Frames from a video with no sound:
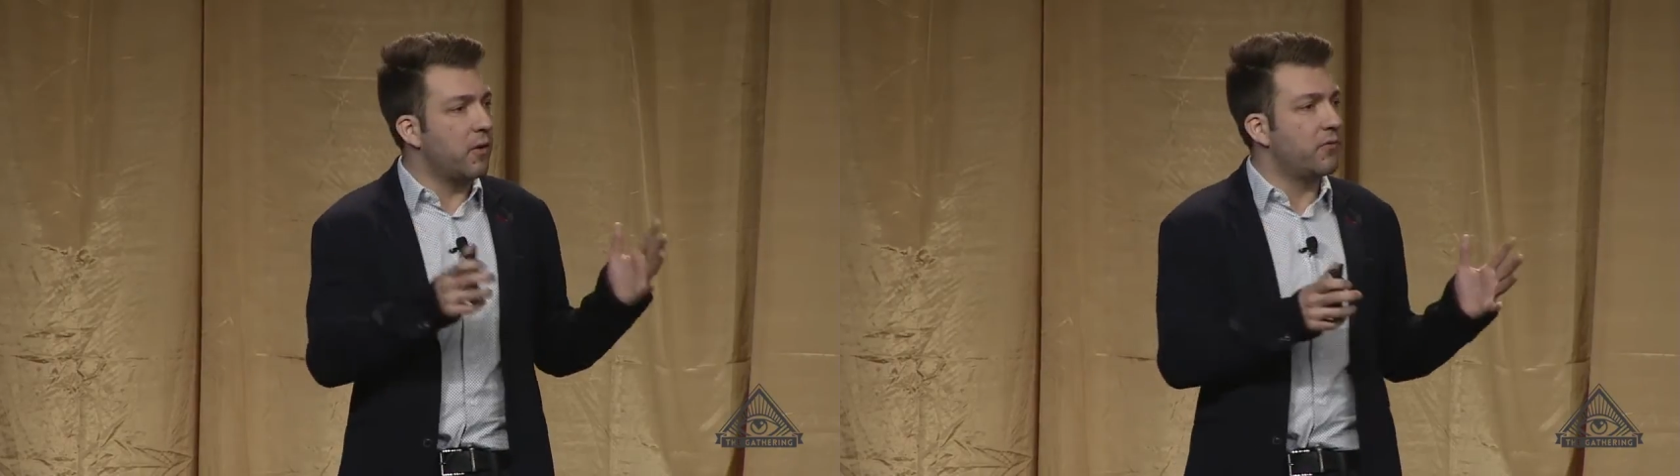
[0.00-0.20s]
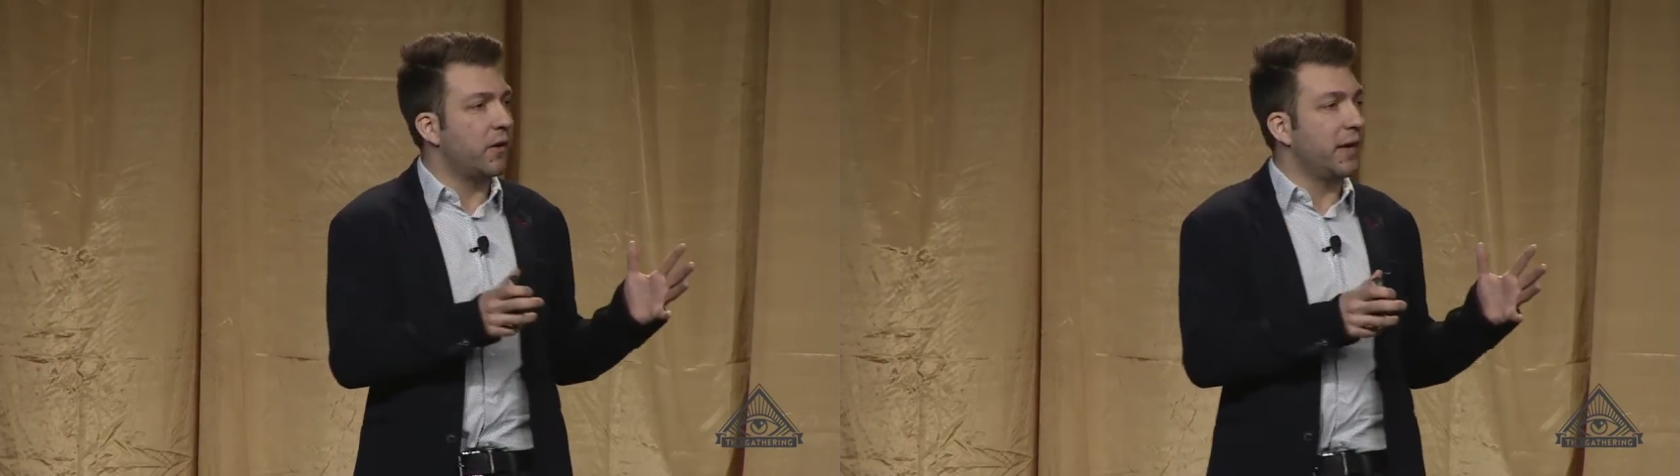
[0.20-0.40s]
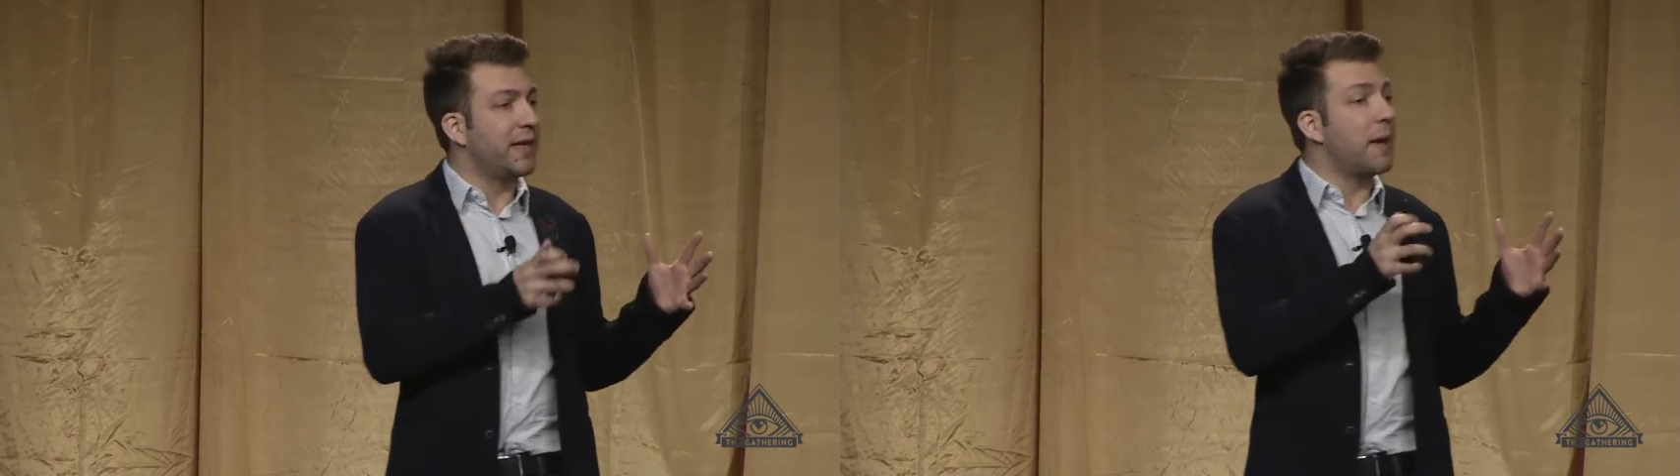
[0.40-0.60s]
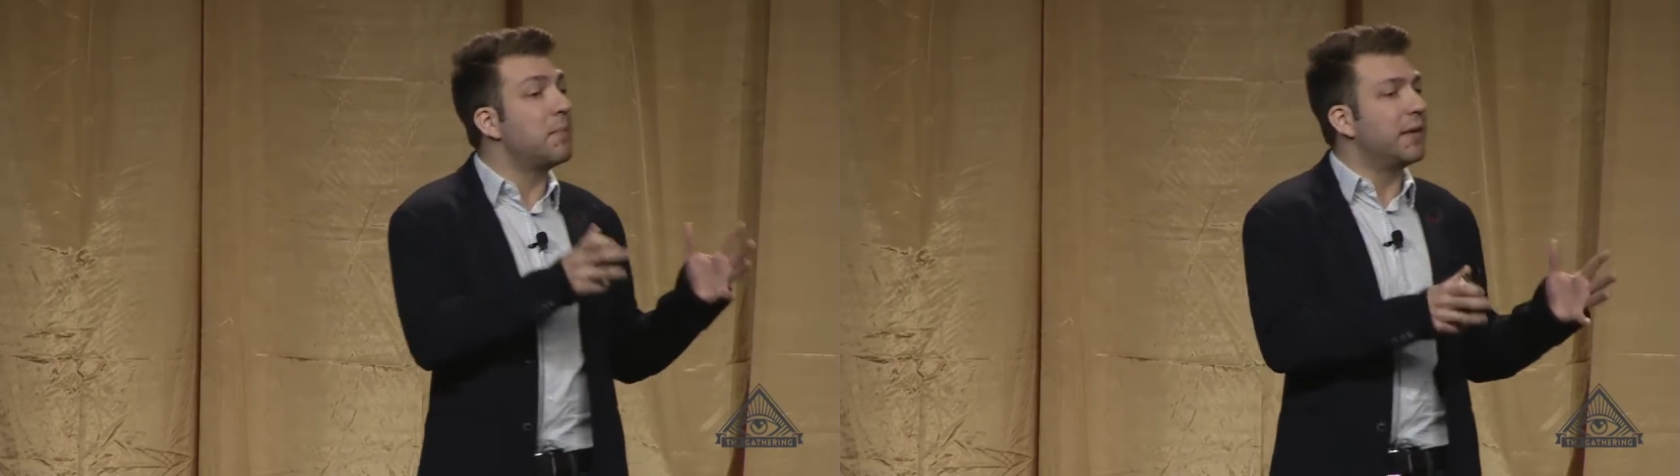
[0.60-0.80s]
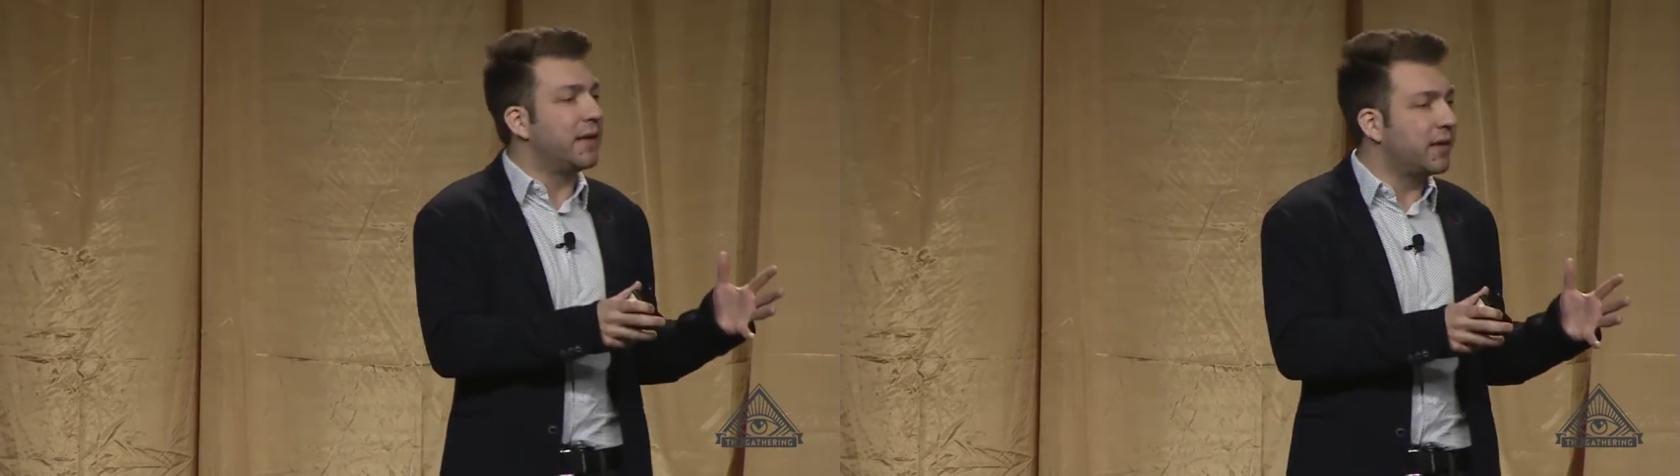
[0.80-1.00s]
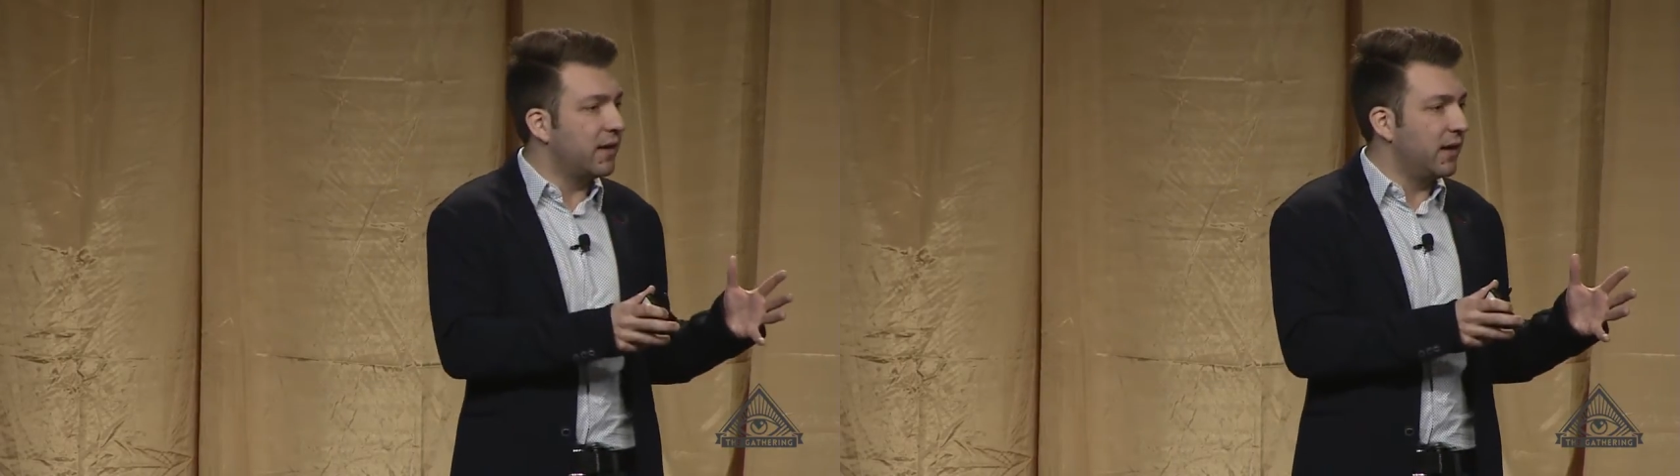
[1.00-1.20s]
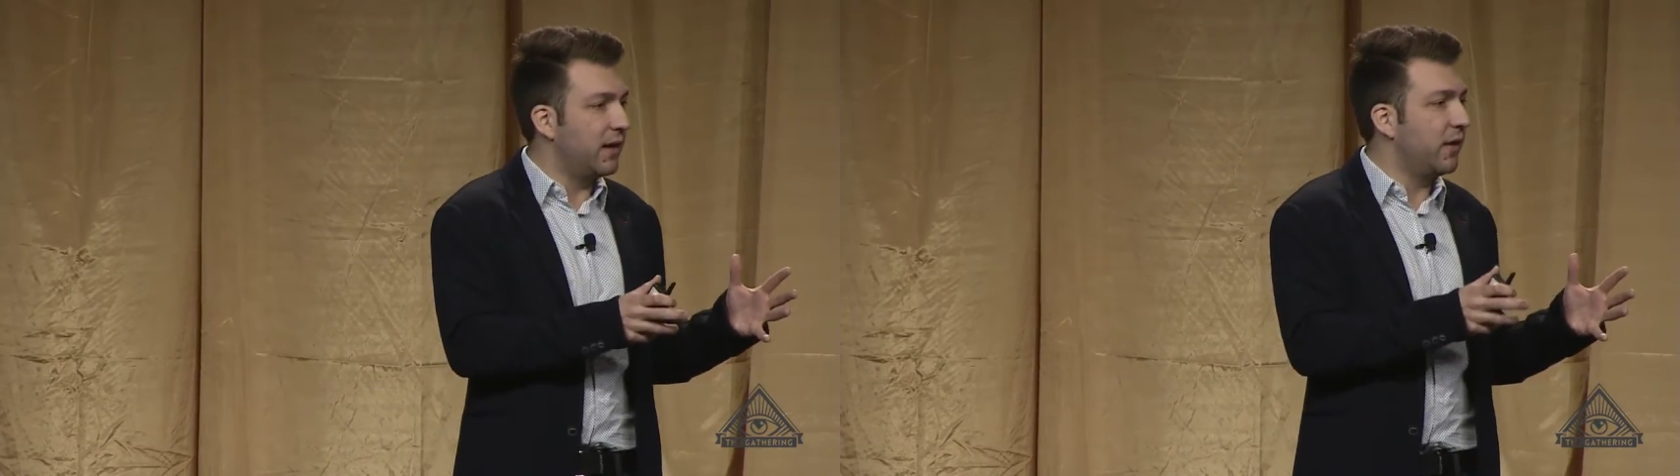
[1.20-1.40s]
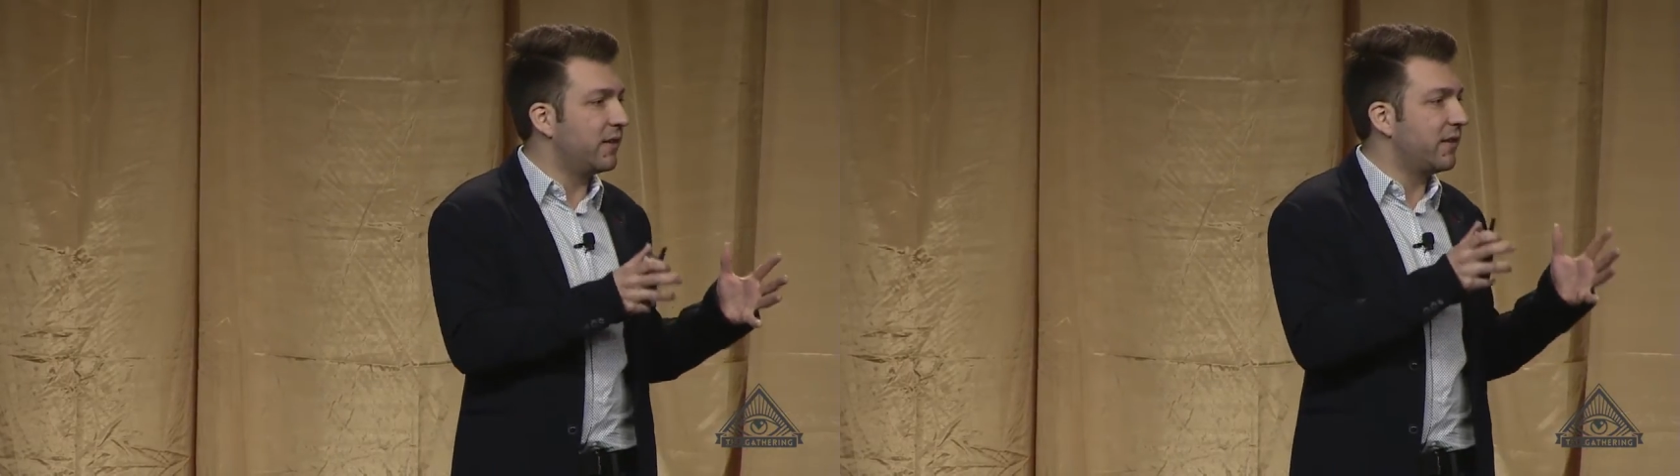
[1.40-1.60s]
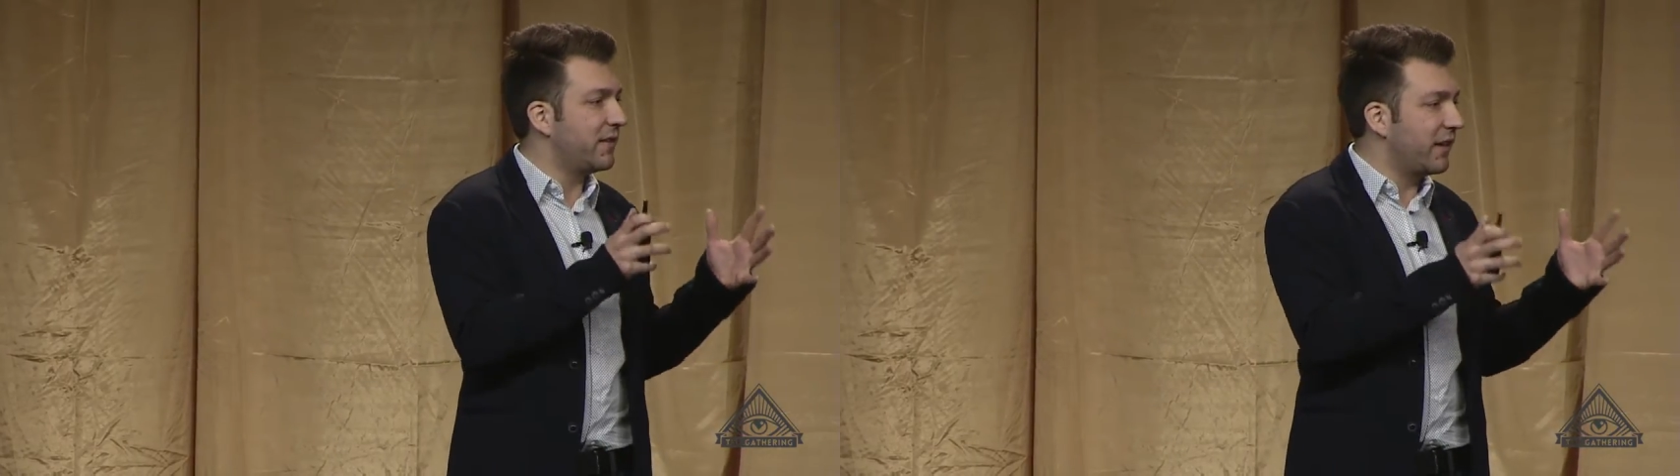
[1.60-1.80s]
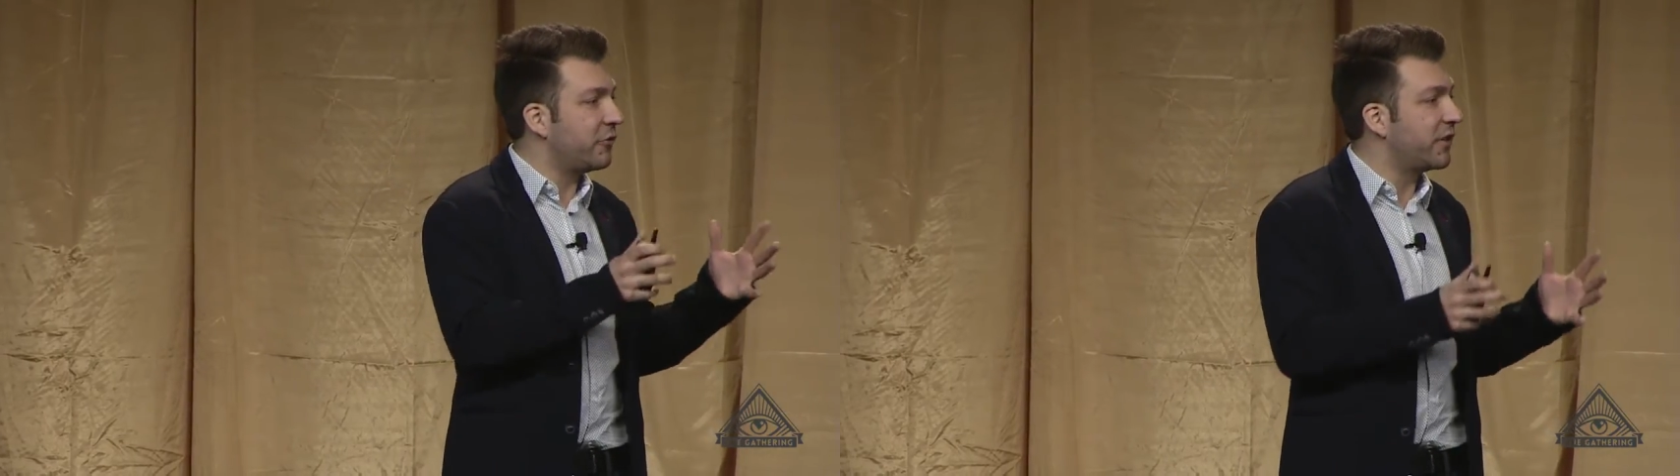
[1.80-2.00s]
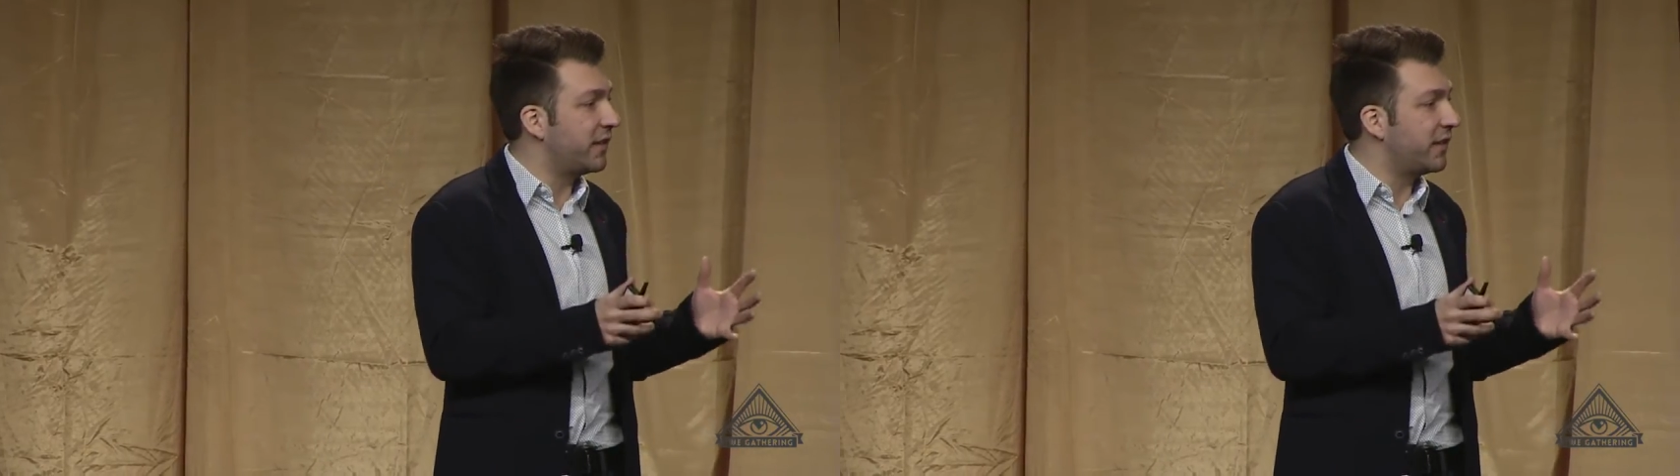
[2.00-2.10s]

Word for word: a very gambling-centric